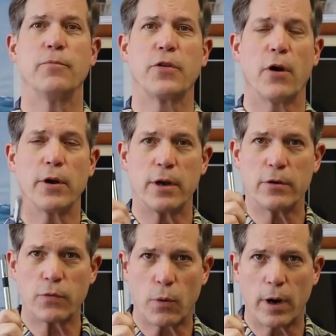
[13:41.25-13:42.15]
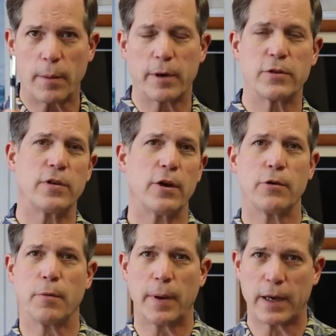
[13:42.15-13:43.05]
So here's what I'm going to tell
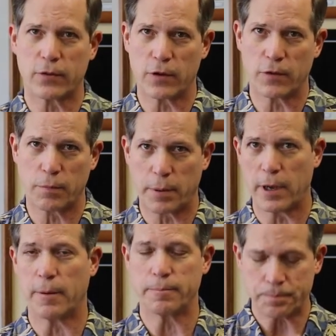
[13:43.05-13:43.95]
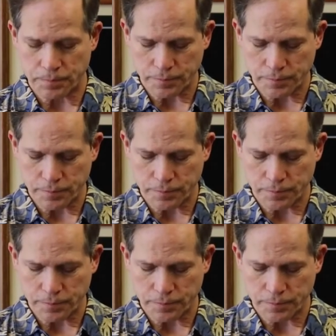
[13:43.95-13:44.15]
you about this pen.